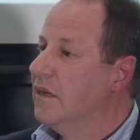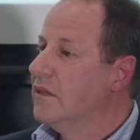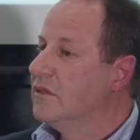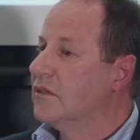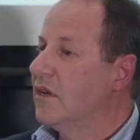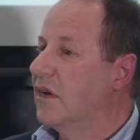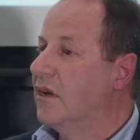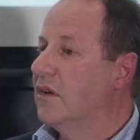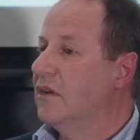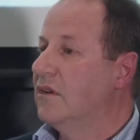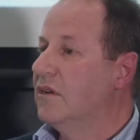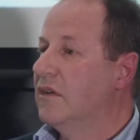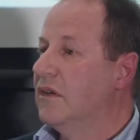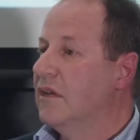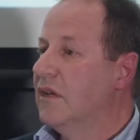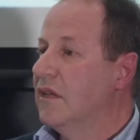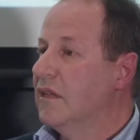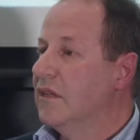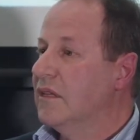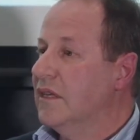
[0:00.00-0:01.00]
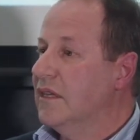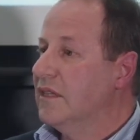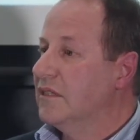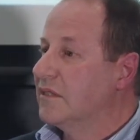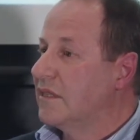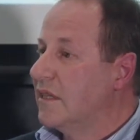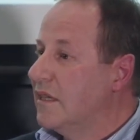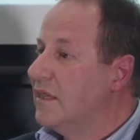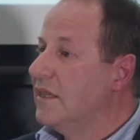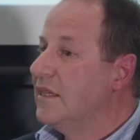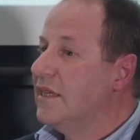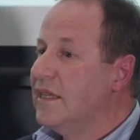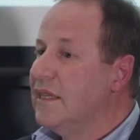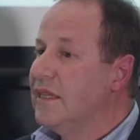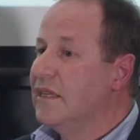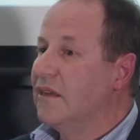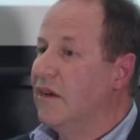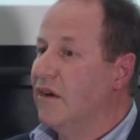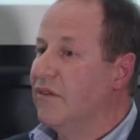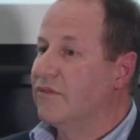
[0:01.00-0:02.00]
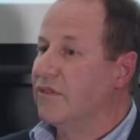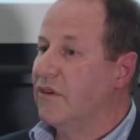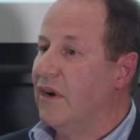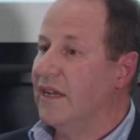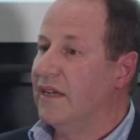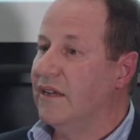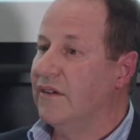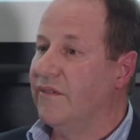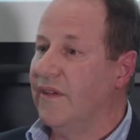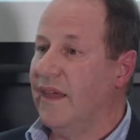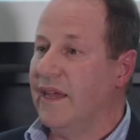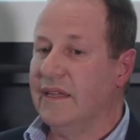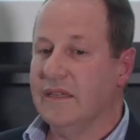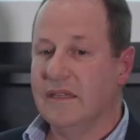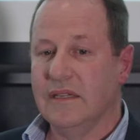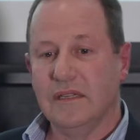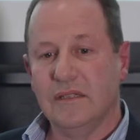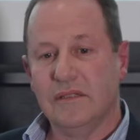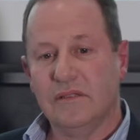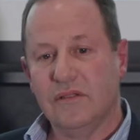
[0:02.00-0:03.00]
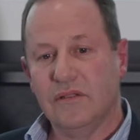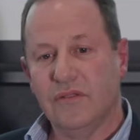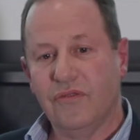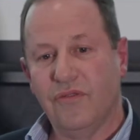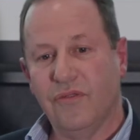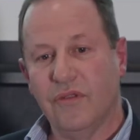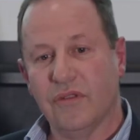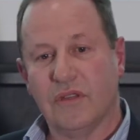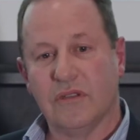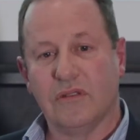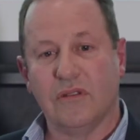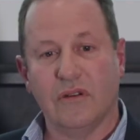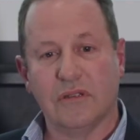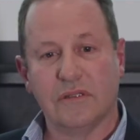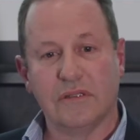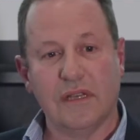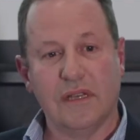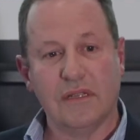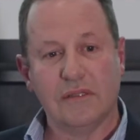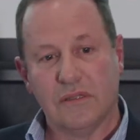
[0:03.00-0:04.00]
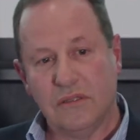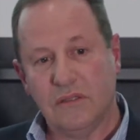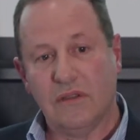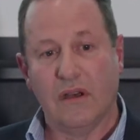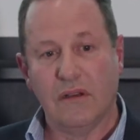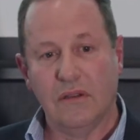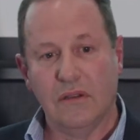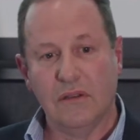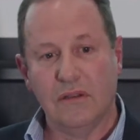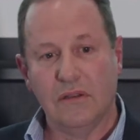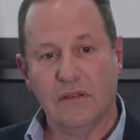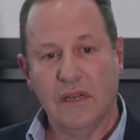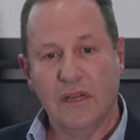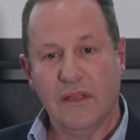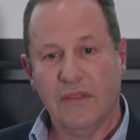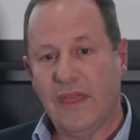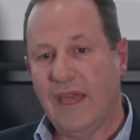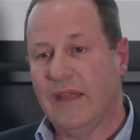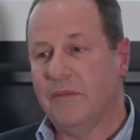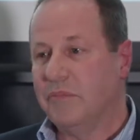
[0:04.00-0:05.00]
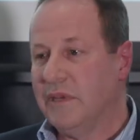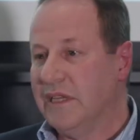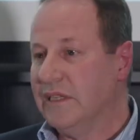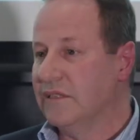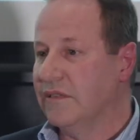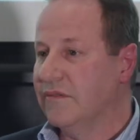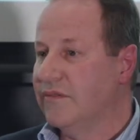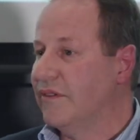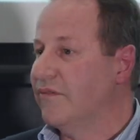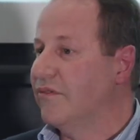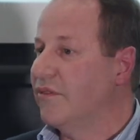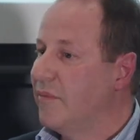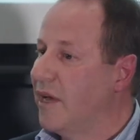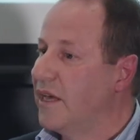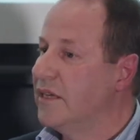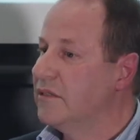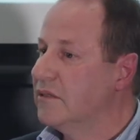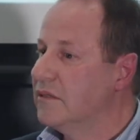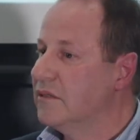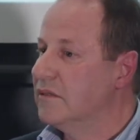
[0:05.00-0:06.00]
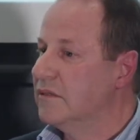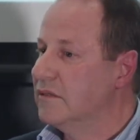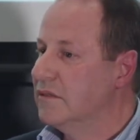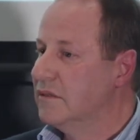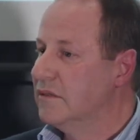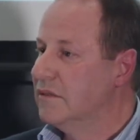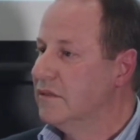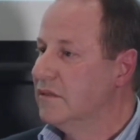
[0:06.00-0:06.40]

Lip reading: So it's clearly of great advantage for the doctor to know that piece of information,